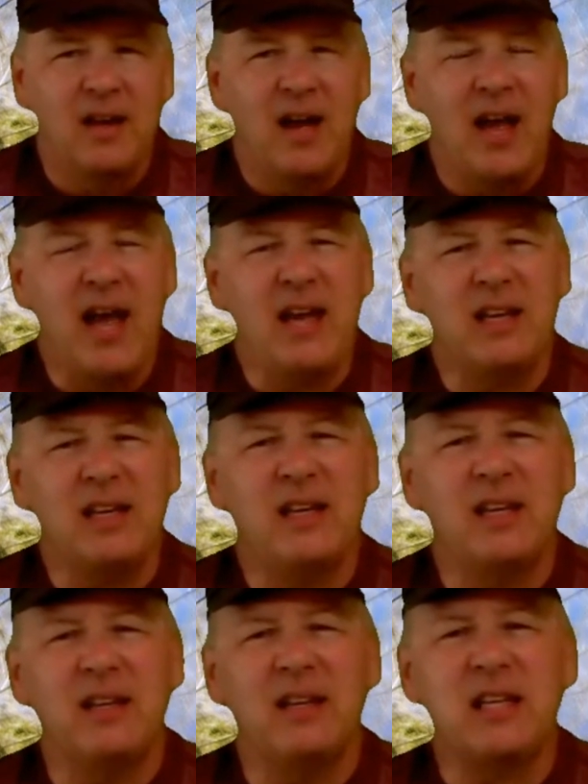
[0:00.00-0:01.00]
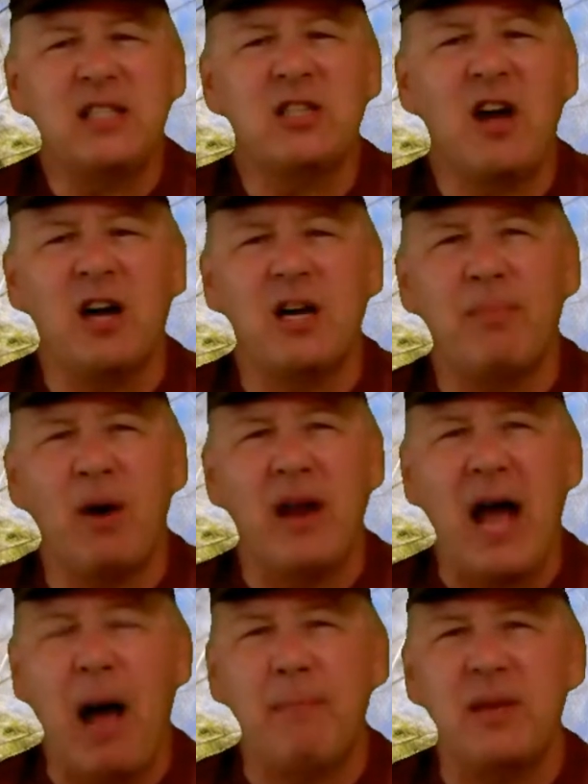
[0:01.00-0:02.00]
Hey, let's talk about
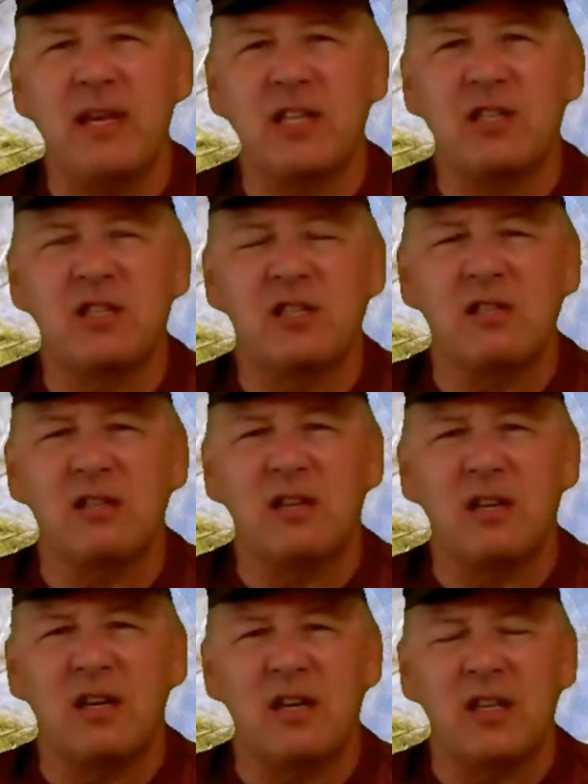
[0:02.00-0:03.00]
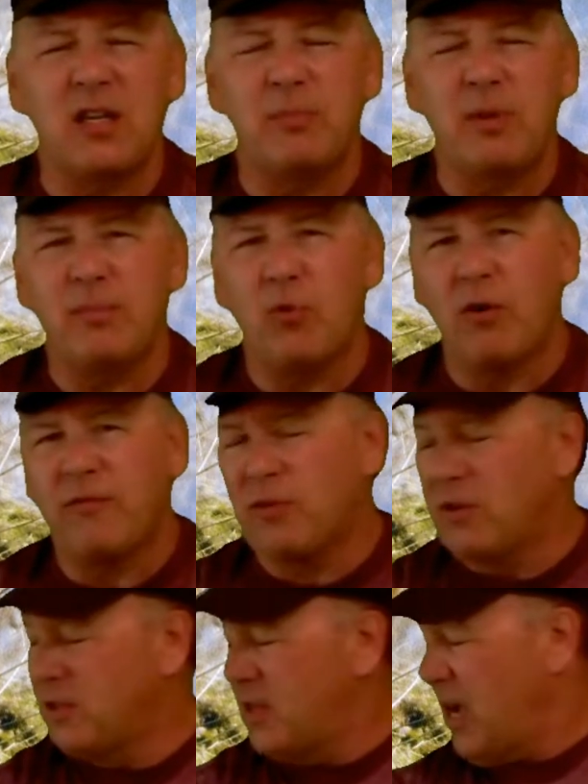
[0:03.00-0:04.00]
happiness a little bit more for
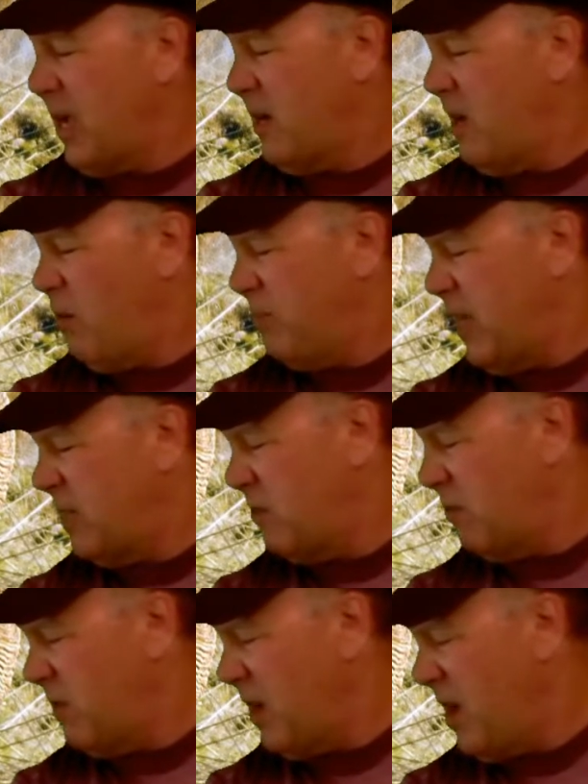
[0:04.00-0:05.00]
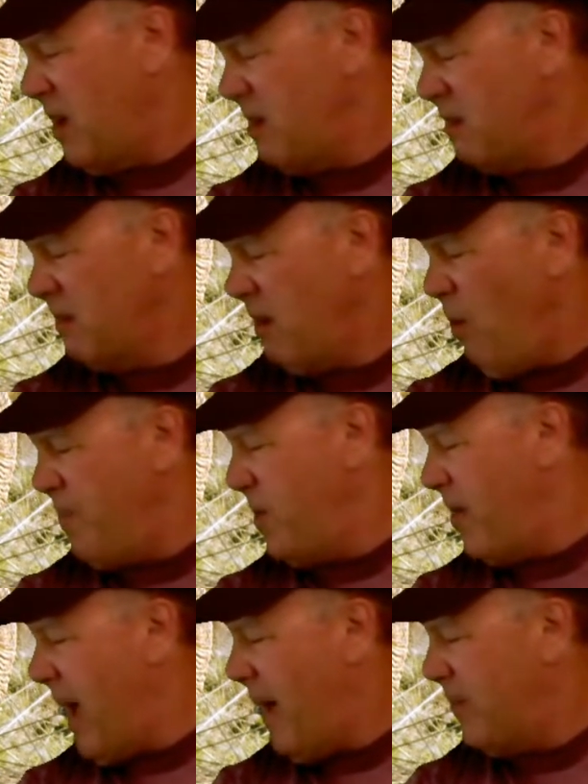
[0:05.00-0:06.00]
a second. I hope that's okay. I hope
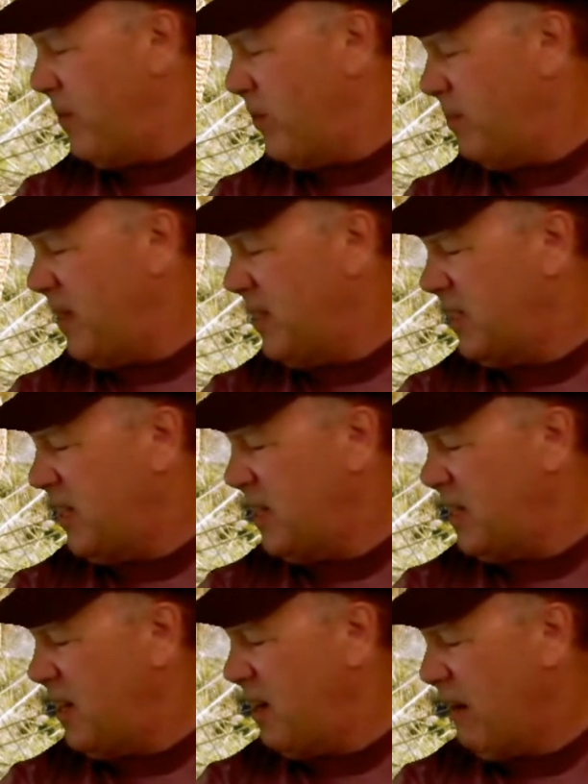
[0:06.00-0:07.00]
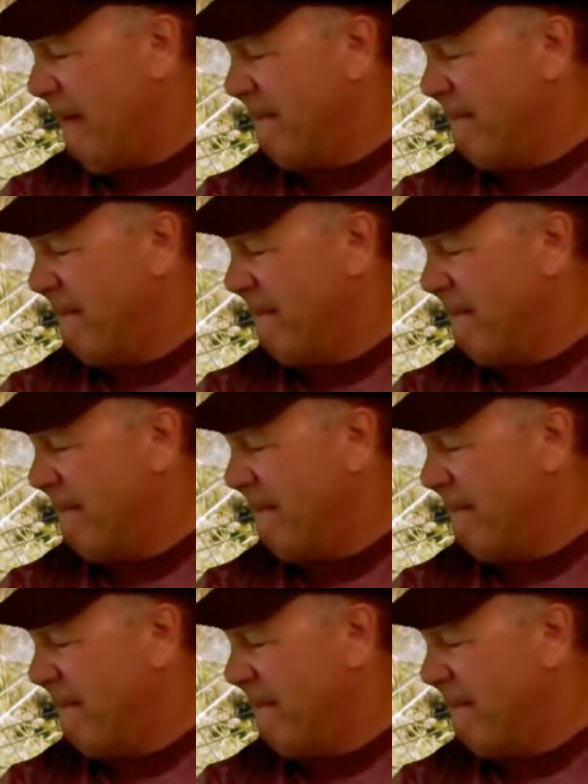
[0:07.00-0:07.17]
you're happy with me sitting here.